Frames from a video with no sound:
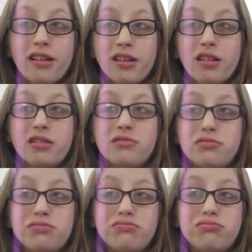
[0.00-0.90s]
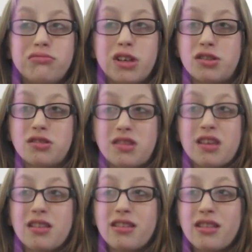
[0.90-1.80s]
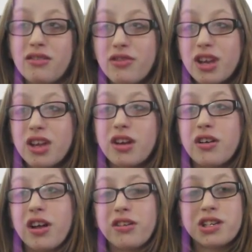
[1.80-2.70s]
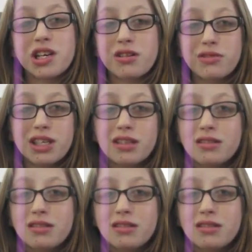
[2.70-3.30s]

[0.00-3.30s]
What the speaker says: and let's just get into the video now, shall we?